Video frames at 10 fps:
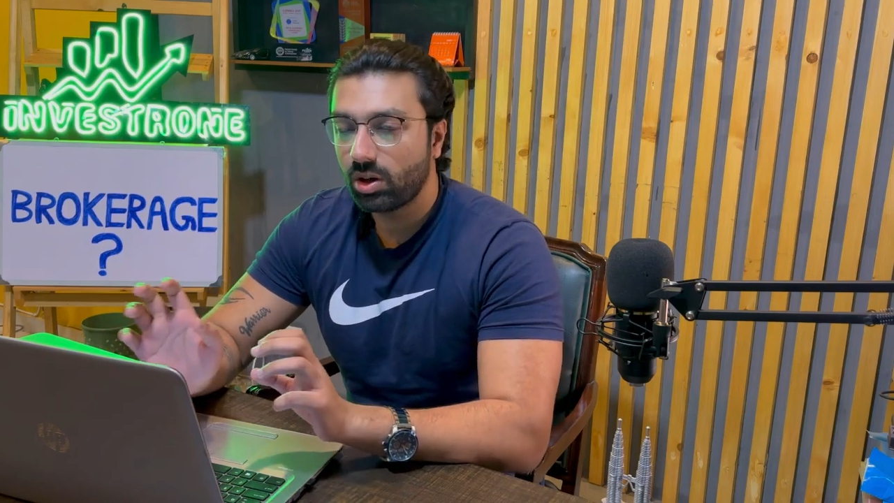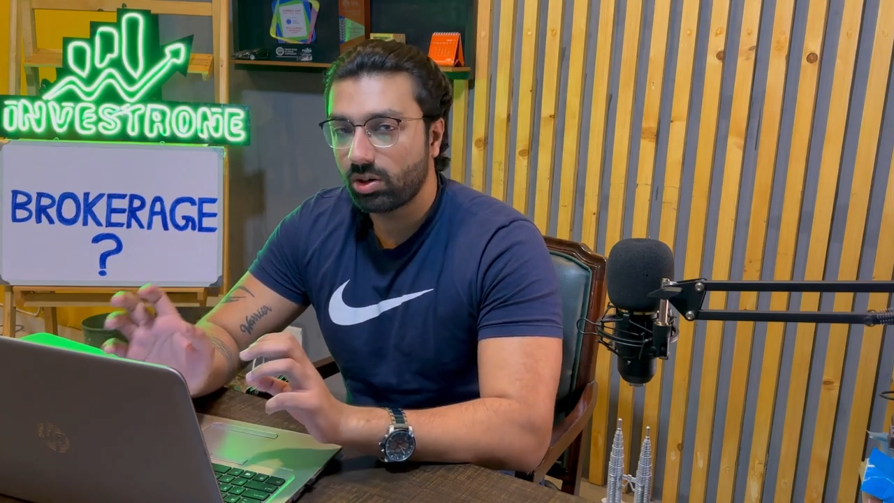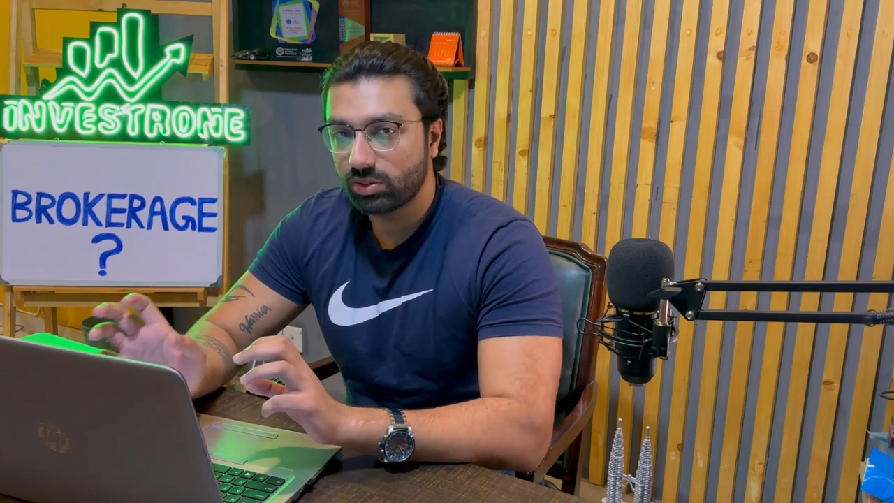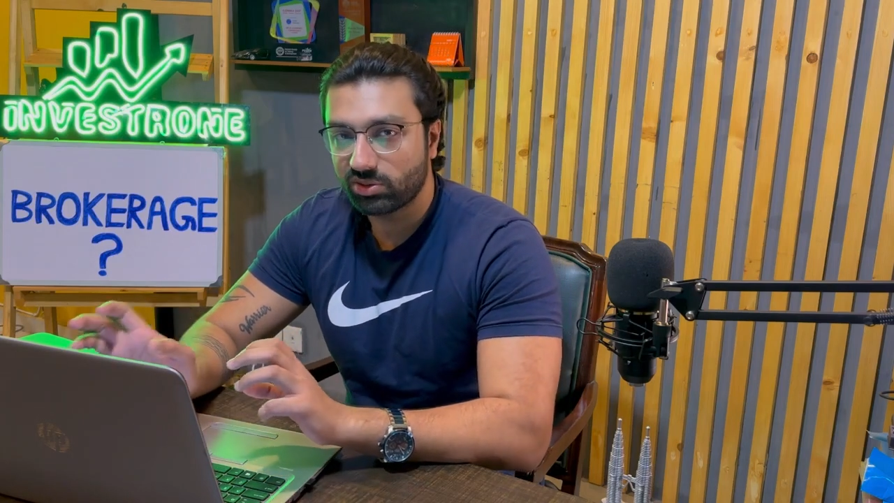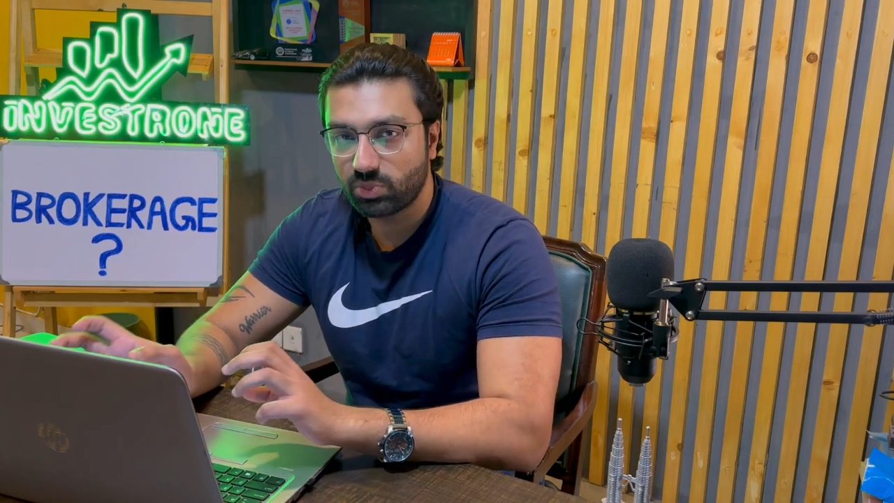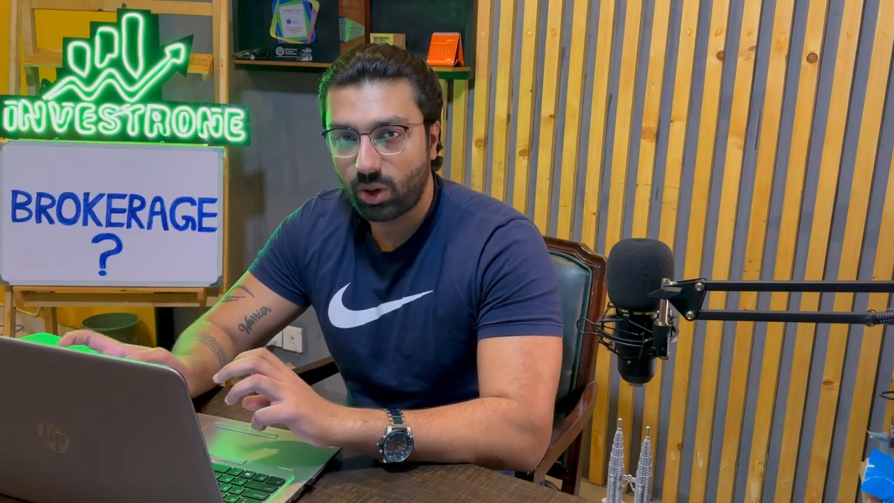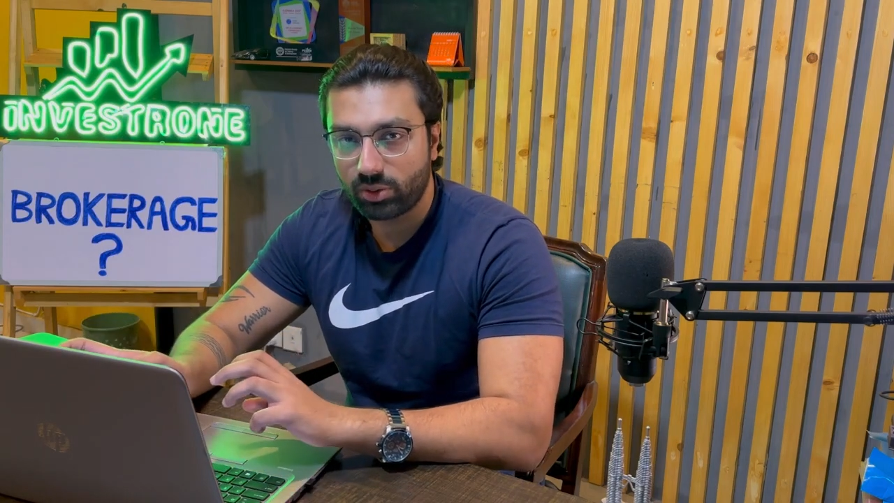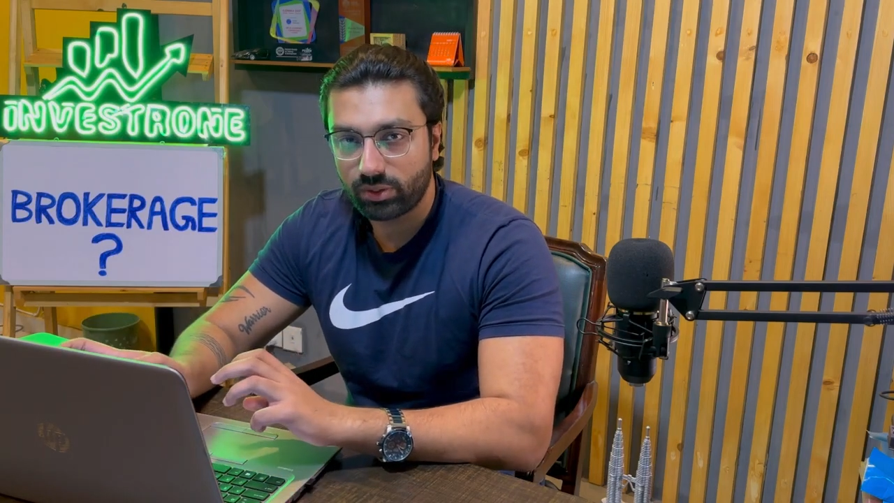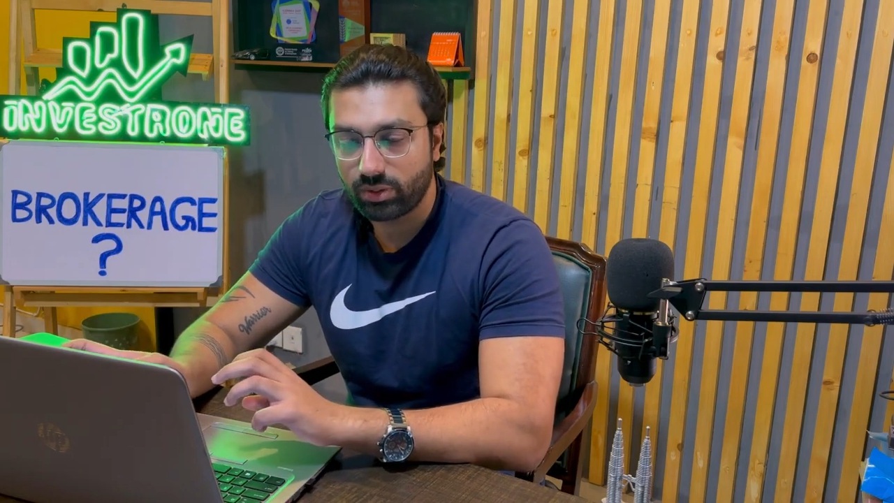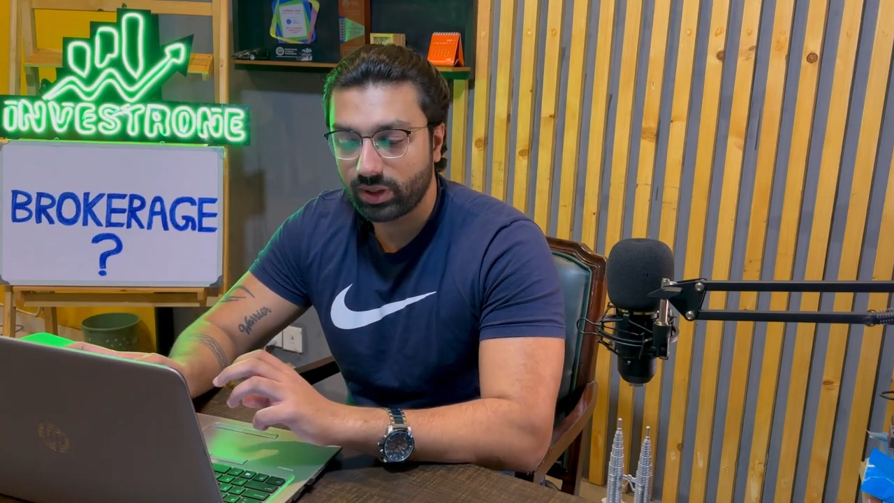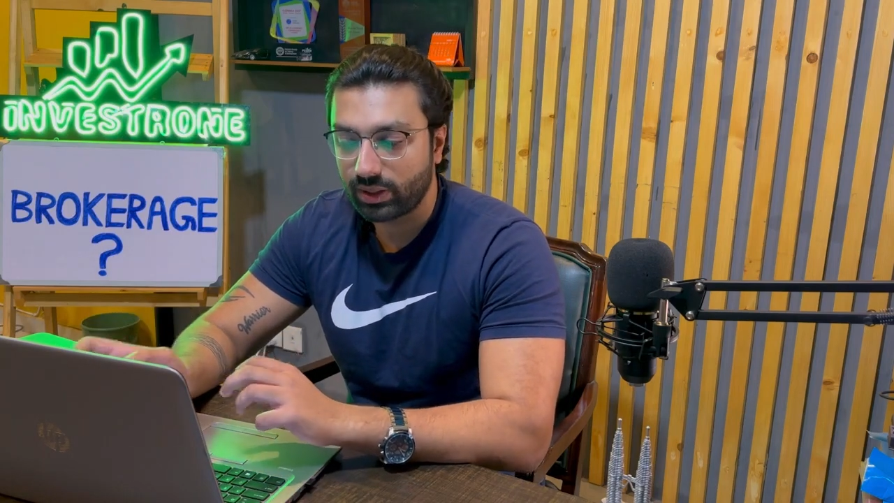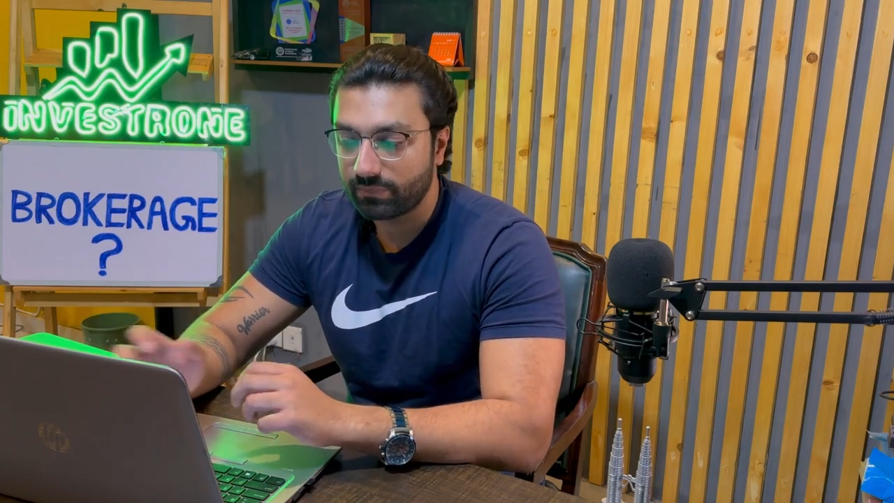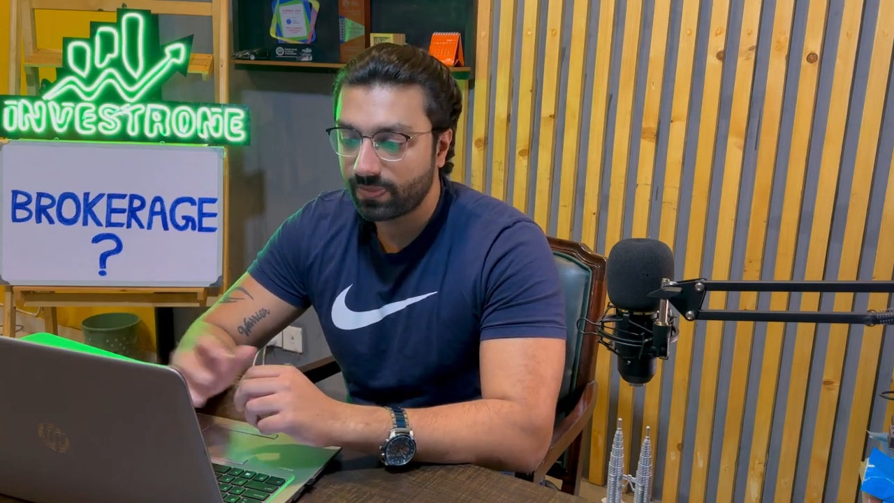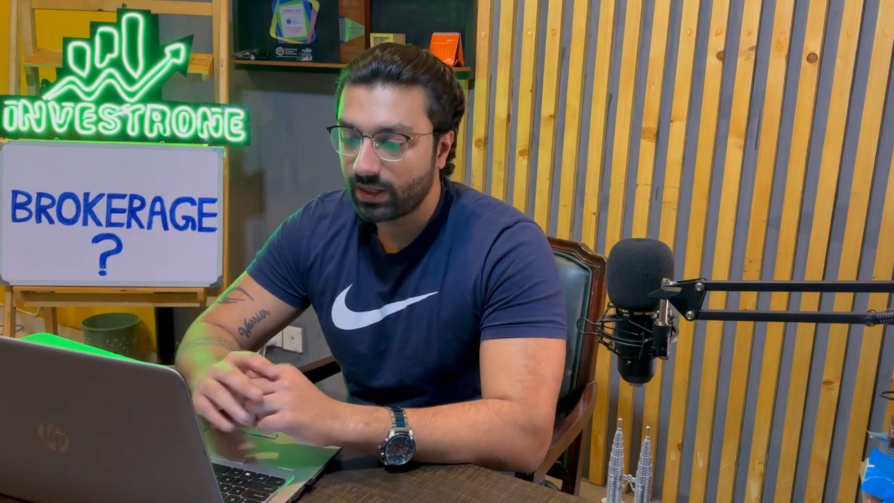or the spot trading.